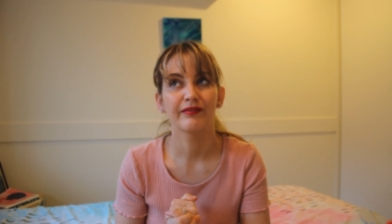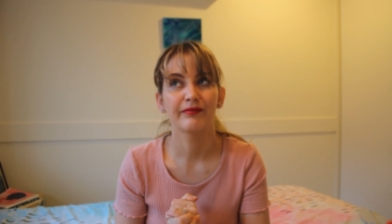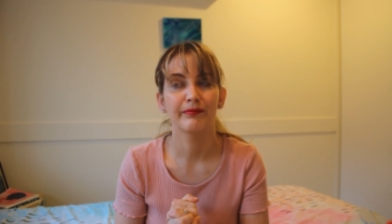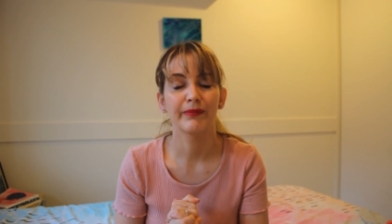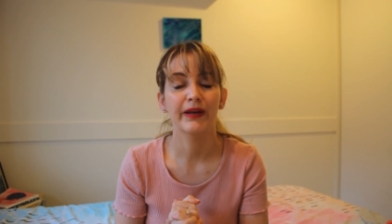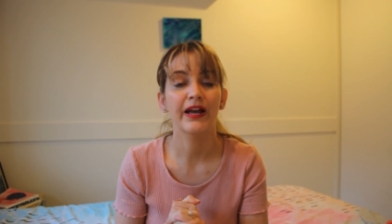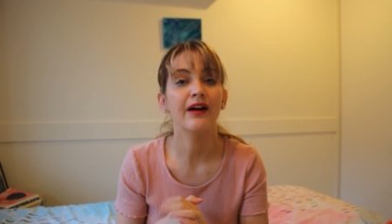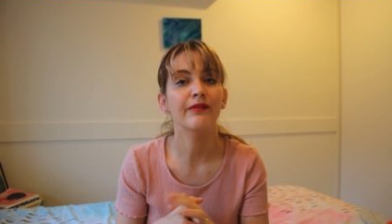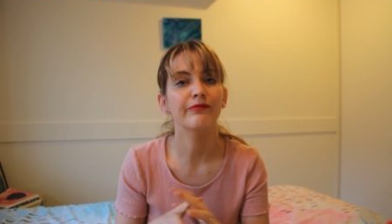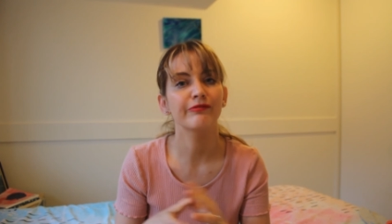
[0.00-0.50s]

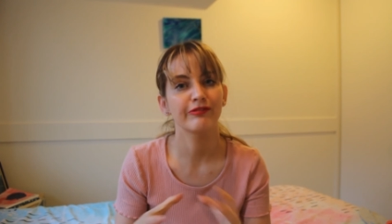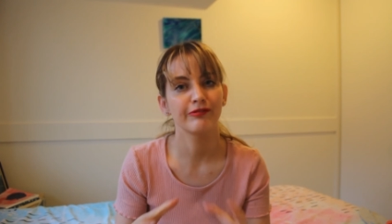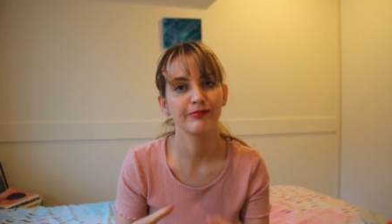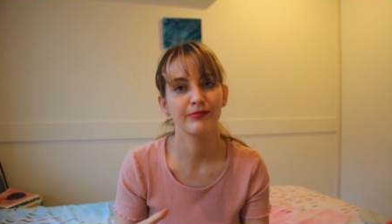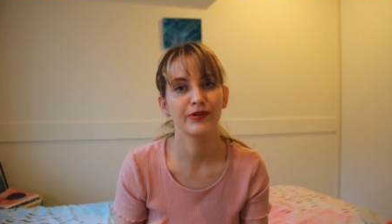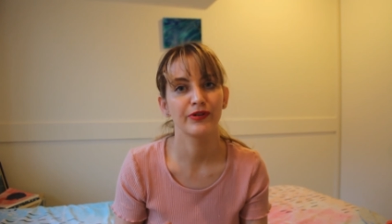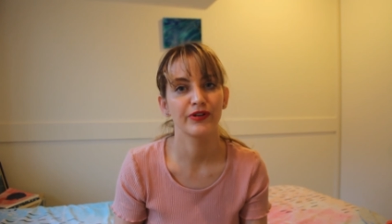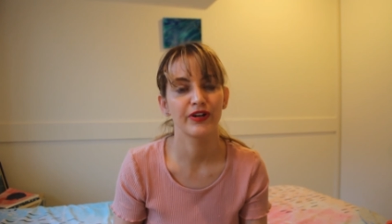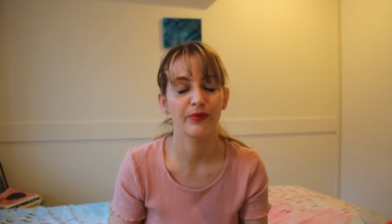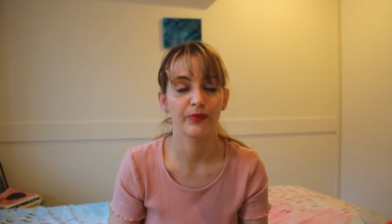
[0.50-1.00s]
become
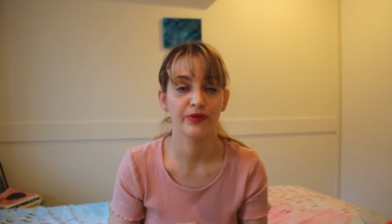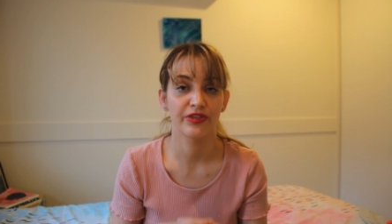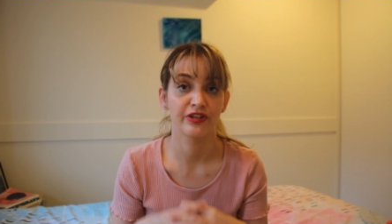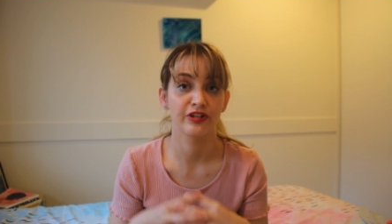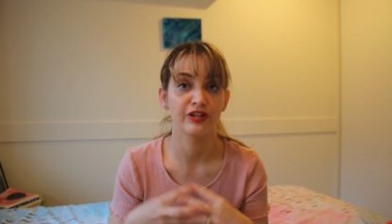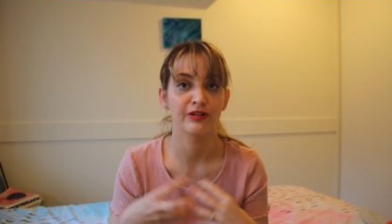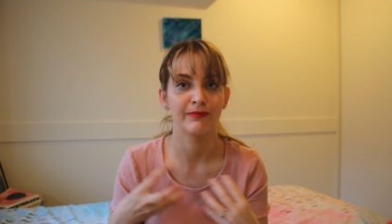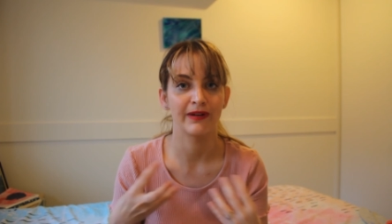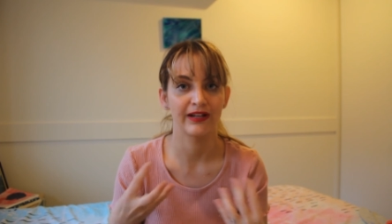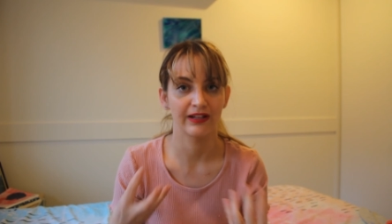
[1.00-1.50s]
familiar with the
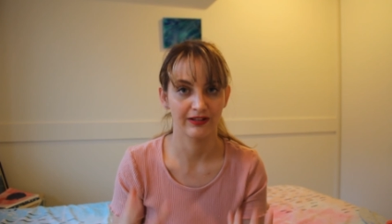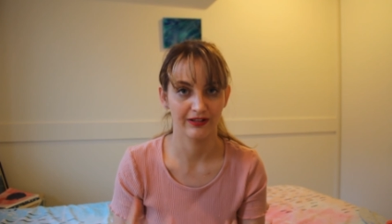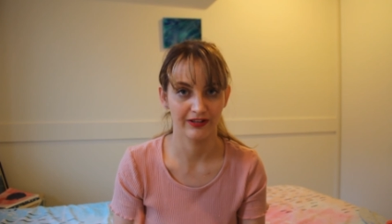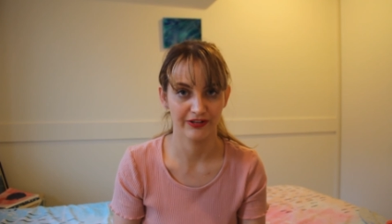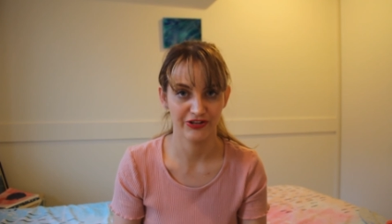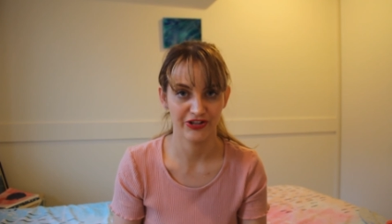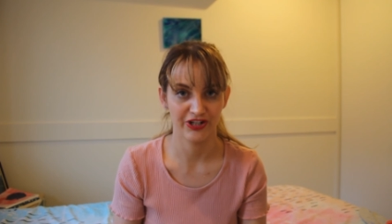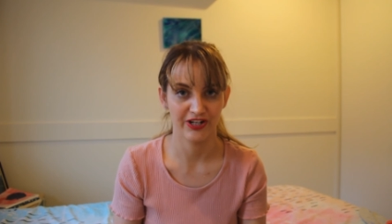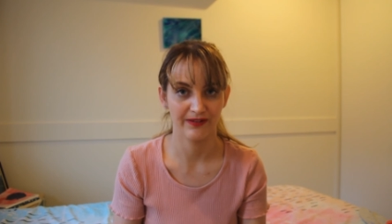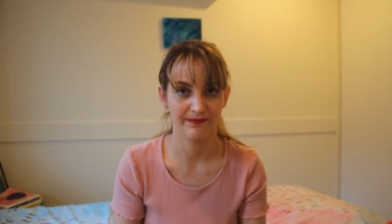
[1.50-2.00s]

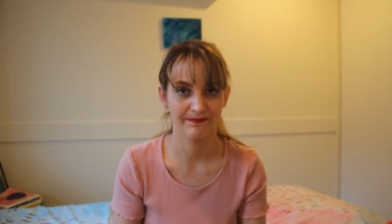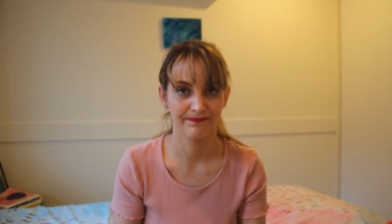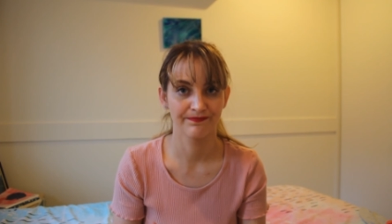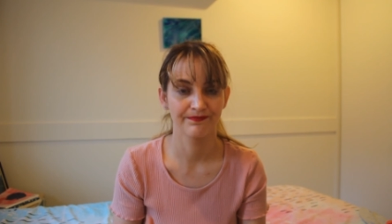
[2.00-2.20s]
nomenclature.